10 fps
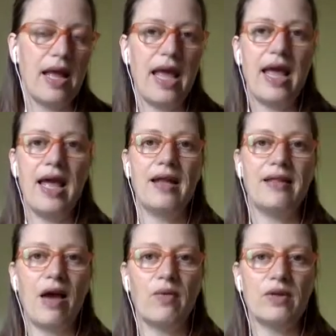And
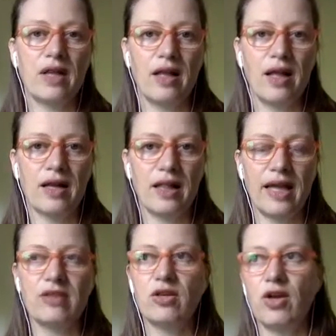that was a
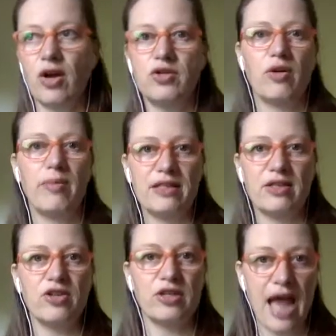click to go to our
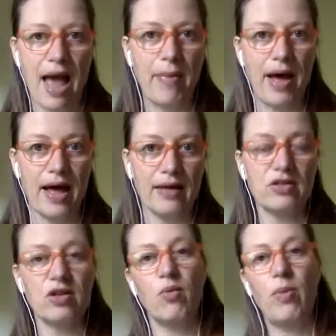messenger chat bot.
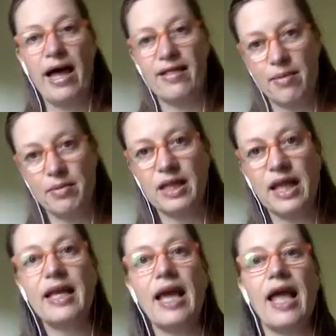So by them
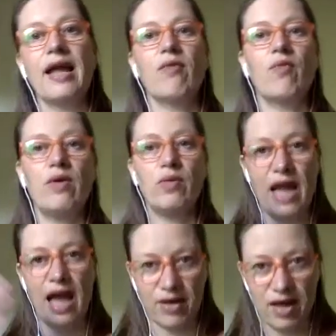clicking, we would
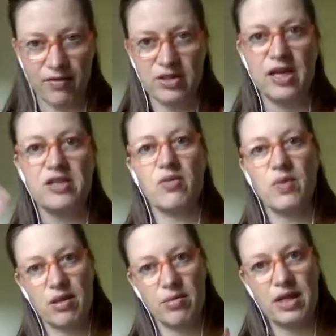have a conversation
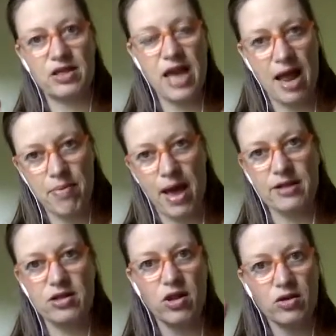with them in the chat bot.
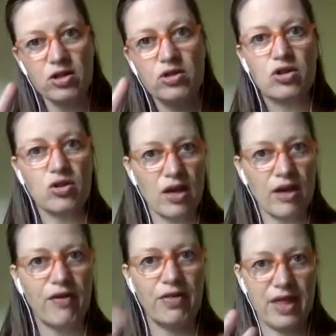So those are 2
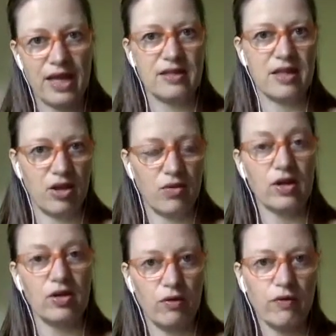different things that you
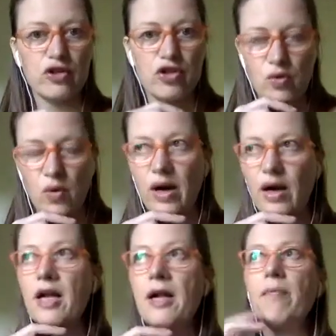can do for sure.
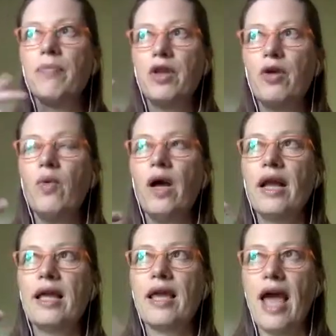You want to
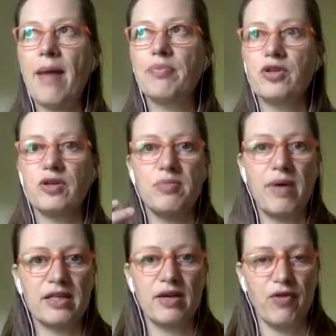capture as
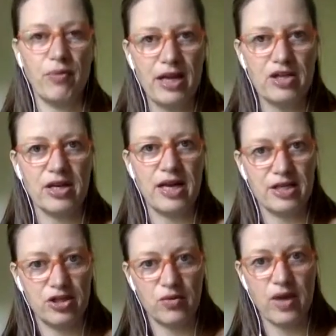much information
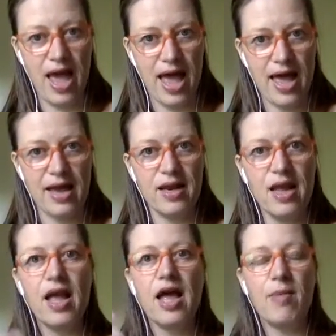as you can
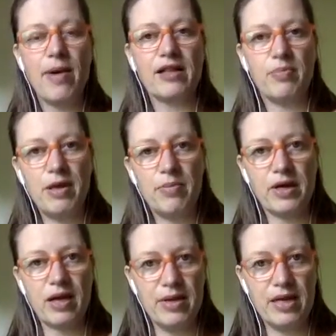about the people
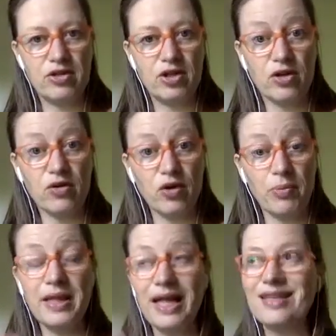coming into your group.
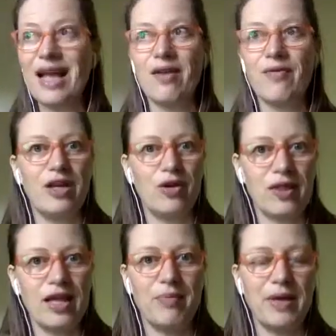And that's kind of a new
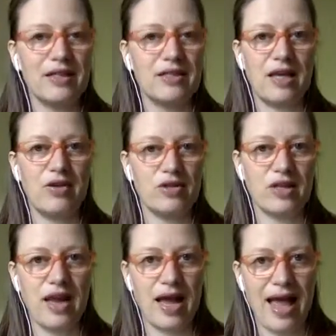thing because they used to
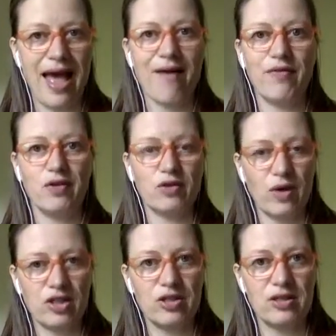not have those
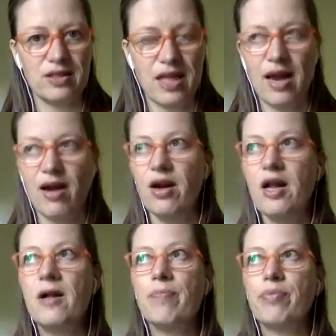questions there,
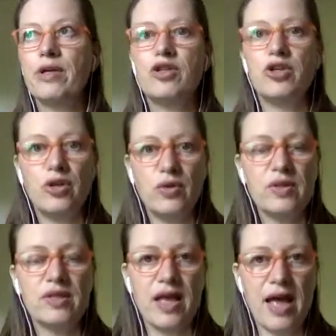but
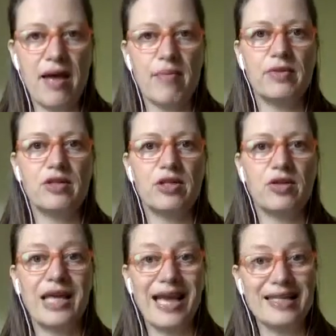use them to
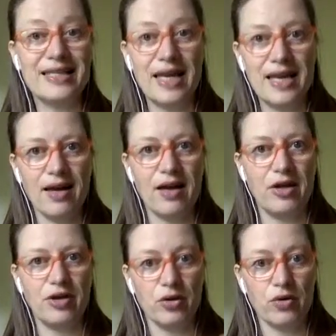get data
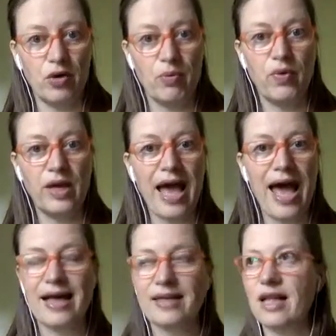on your group. We
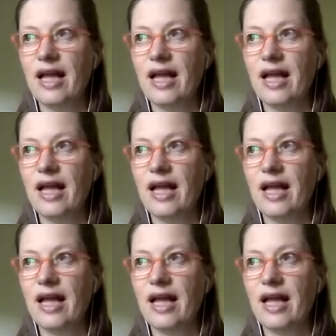ask